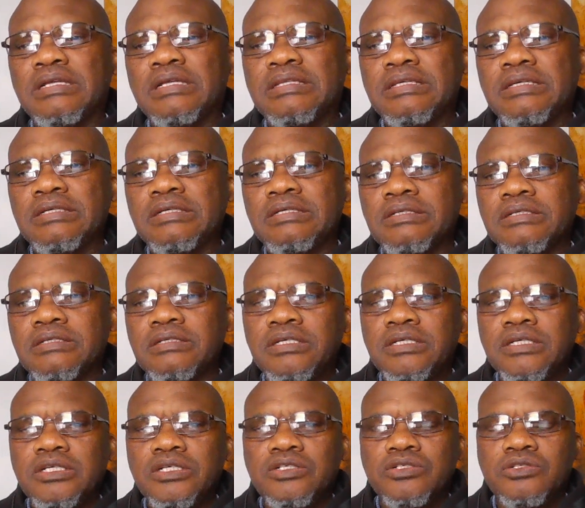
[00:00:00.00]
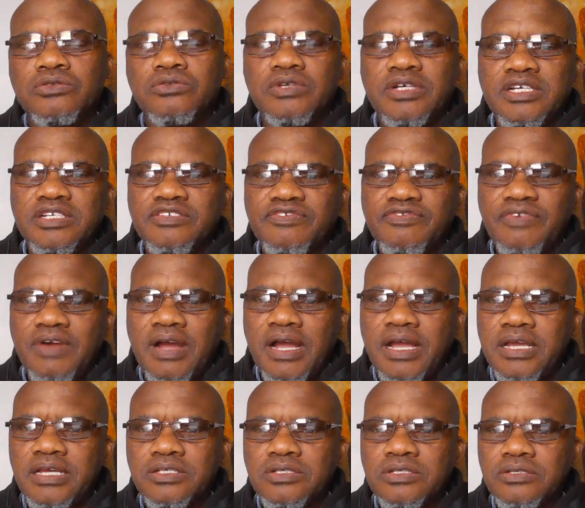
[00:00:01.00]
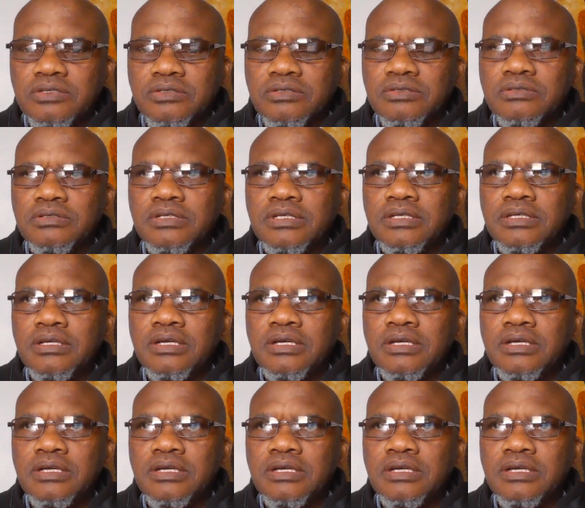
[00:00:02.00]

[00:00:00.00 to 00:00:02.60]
I think, to as far as